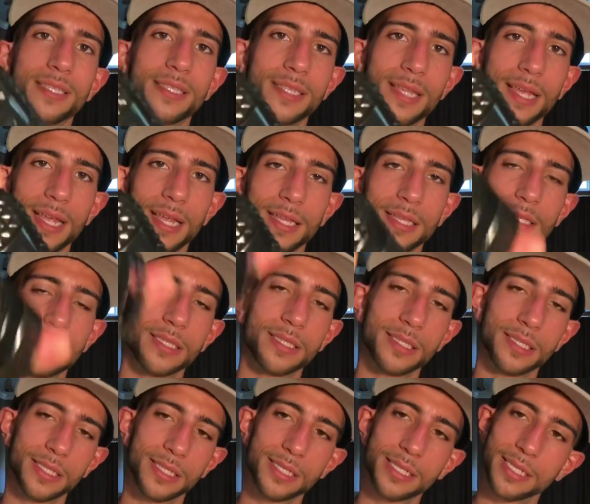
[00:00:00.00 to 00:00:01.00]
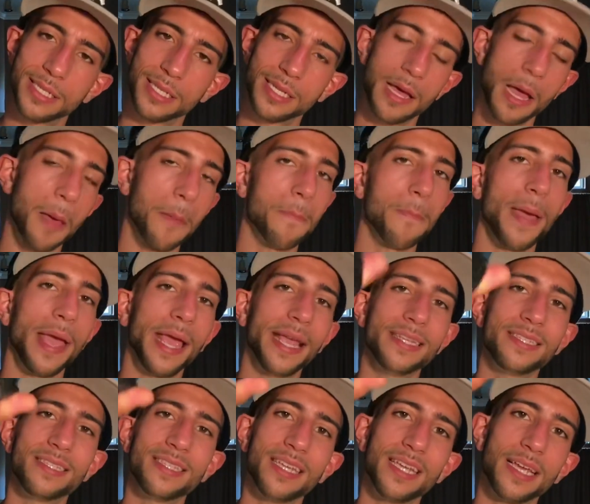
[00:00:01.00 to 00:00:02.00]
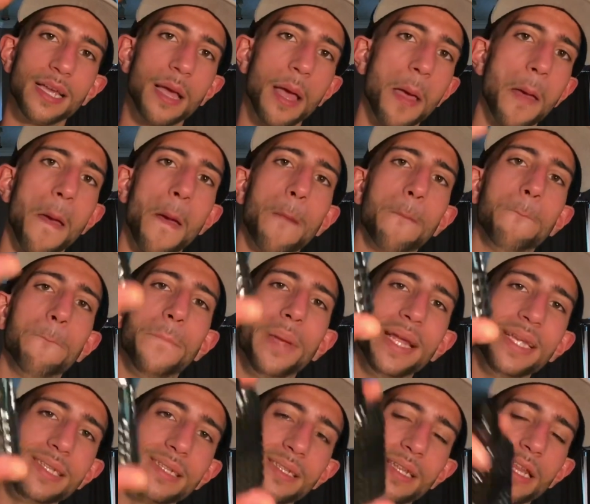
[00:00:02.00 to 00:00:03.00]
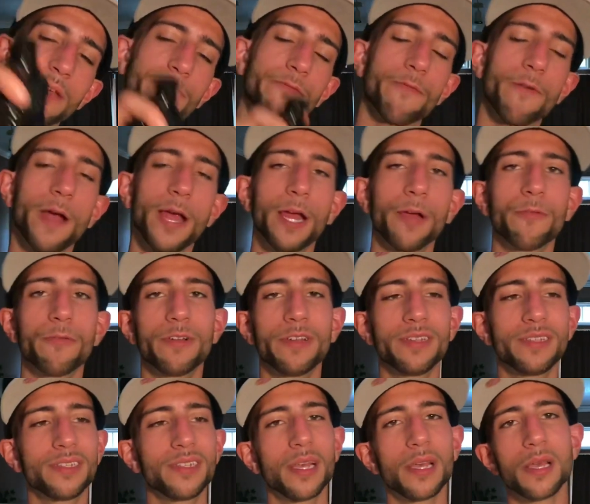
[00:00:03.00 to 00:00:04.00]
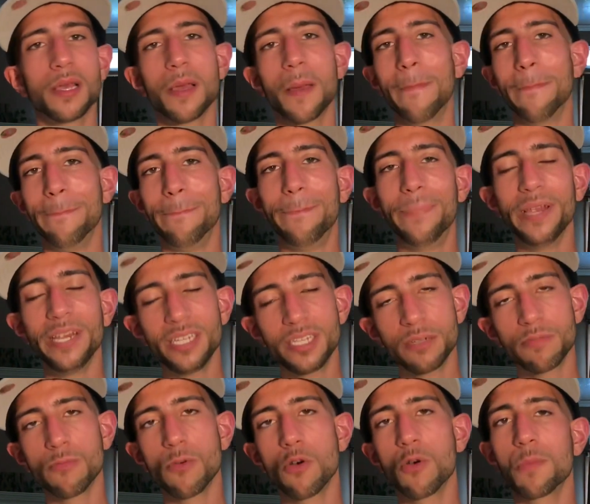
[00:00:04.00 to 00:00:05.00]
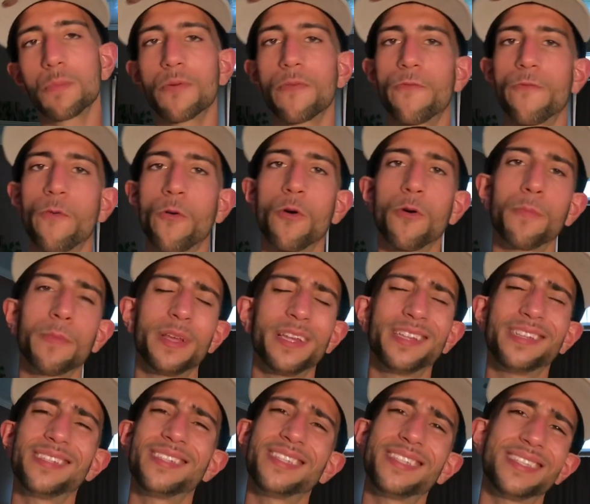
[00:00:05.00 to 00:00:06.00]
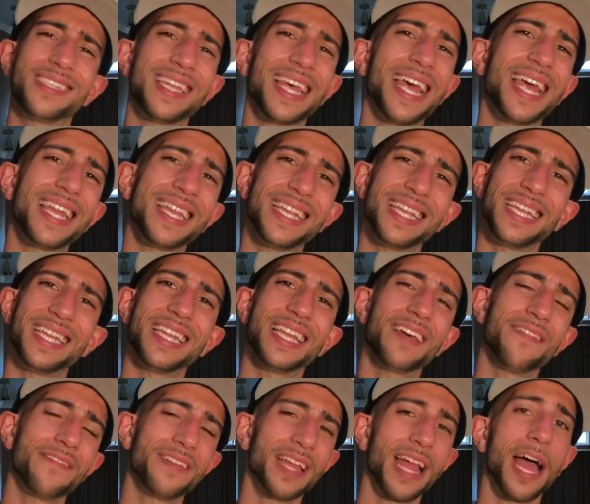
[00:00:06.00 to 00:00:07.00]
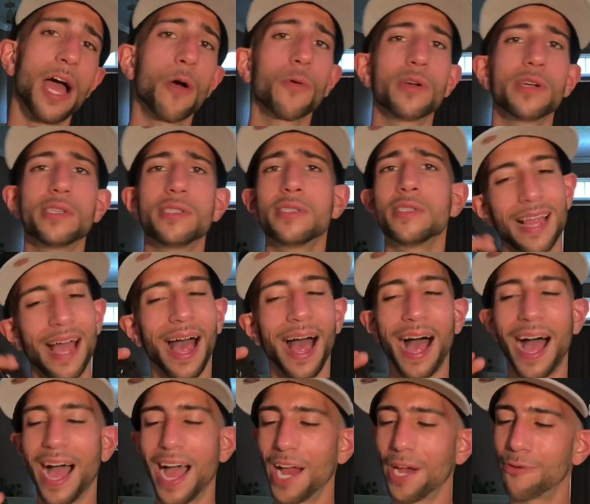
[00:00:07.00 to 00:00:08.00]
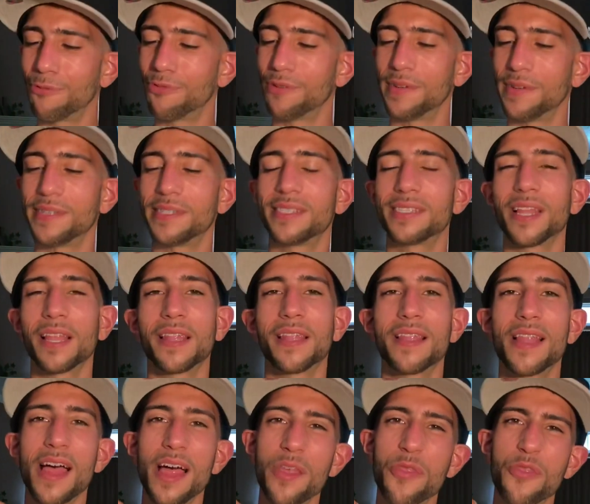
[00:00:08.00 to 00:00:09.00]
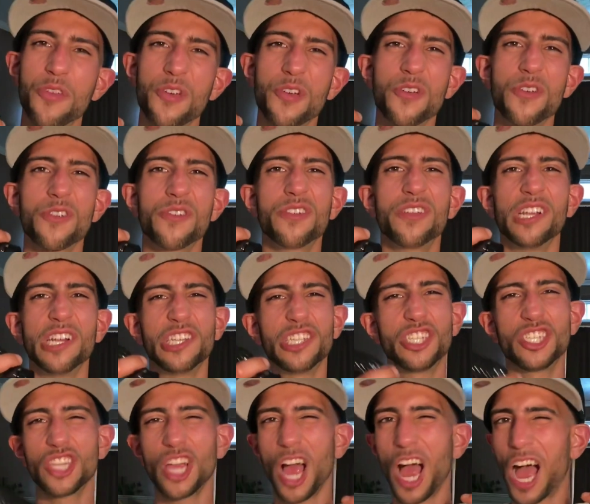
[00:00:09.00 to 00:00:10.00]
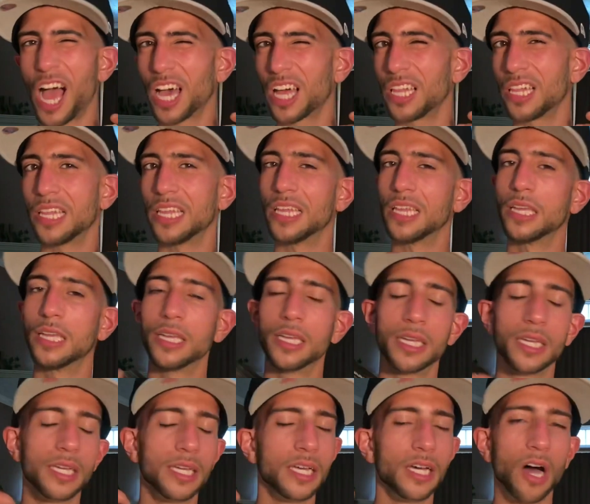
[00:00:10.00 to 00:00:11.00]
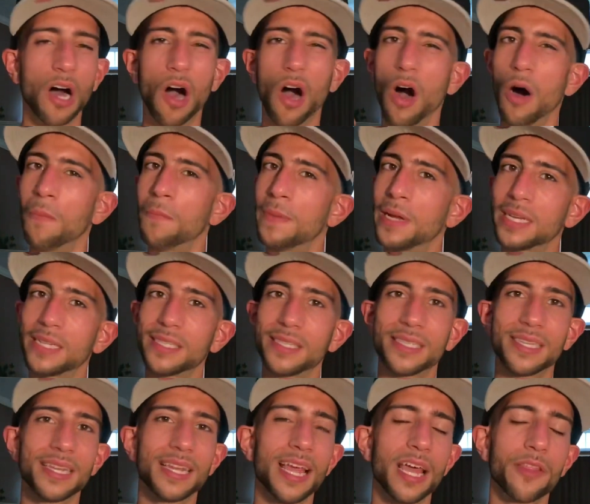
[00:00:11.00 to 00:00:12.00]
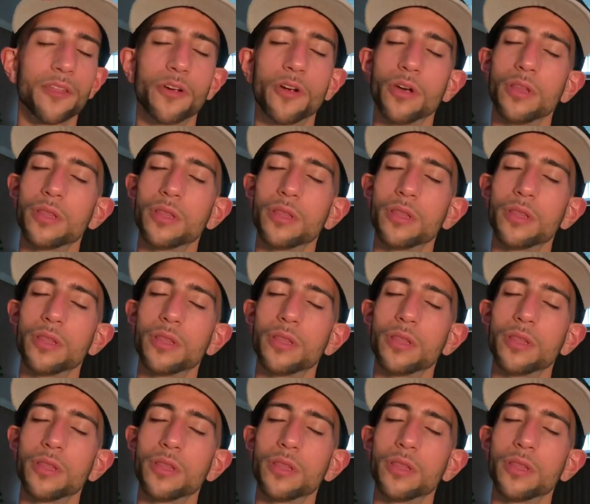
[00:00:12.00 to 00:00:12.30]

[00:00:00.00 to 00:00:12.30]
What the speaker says: Intense. Amazing, beastly fragrance, beast mode performance, 10, 11 hours, the iris, the leather, the chocolate, all mixed together.